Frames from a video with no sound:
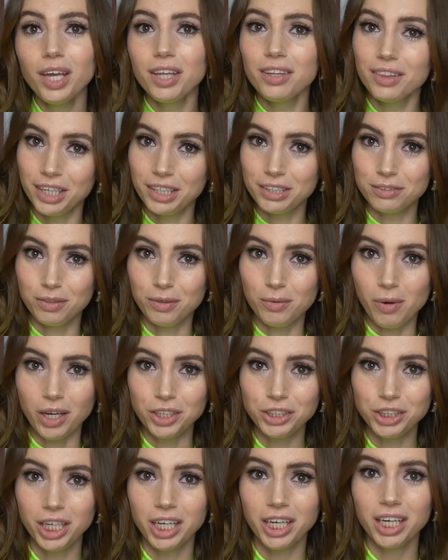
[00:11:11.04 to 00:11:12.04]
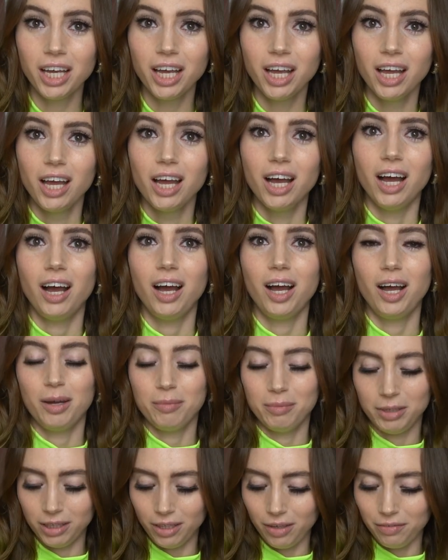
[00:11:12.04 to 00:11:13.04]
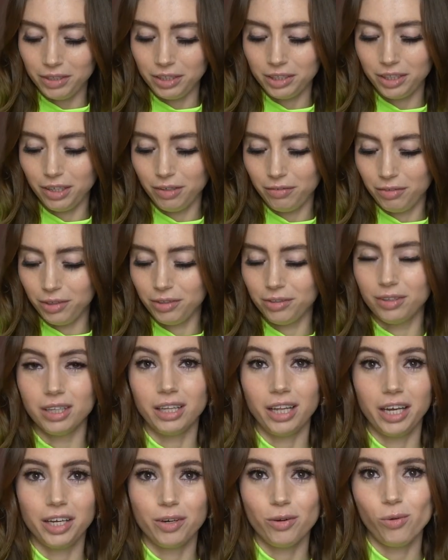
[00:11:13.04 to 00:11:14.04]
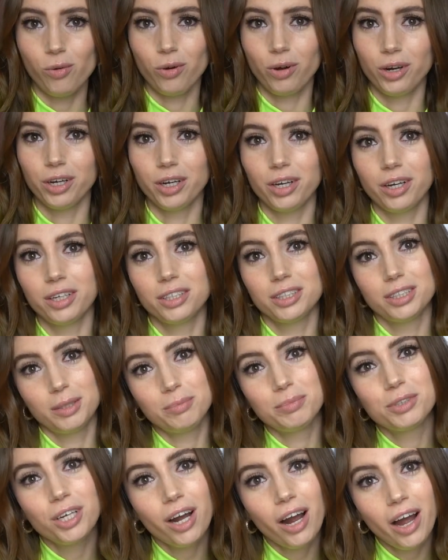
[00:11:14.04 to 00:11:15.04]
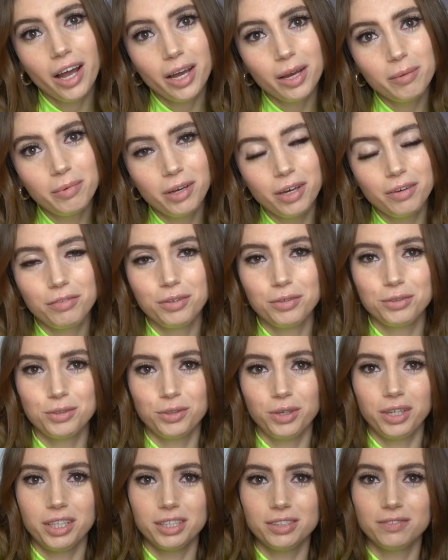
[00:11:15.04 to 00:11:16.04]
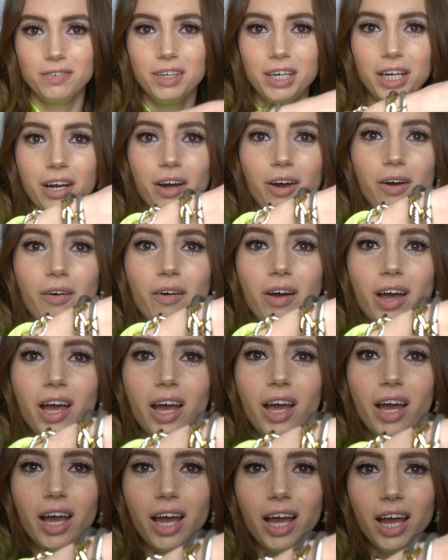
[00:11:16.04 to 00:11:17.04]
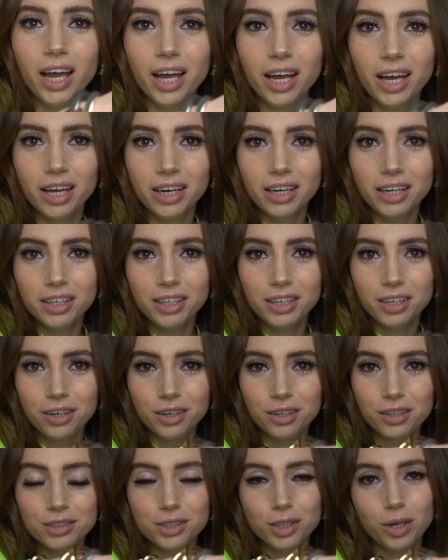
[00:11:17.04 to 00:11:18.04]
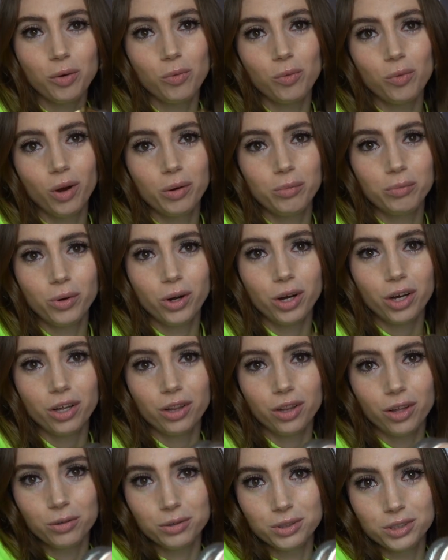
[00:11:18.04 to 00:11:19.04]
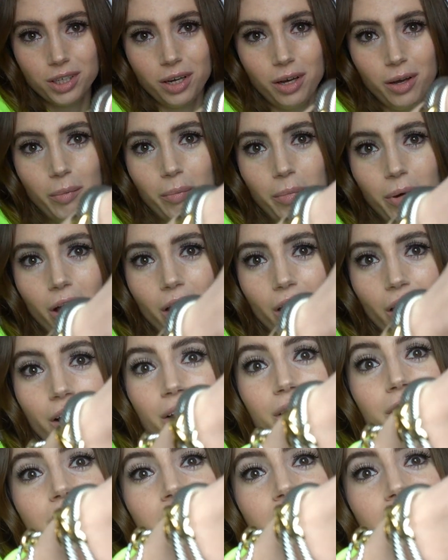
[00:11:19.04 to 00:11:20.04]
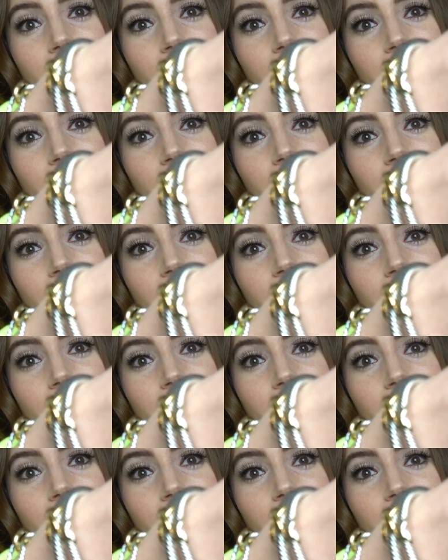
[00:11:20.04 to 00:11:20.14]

thanks for watching. Love it if you'd like or subscribe if you enjoyed this video. And here's one more close-up of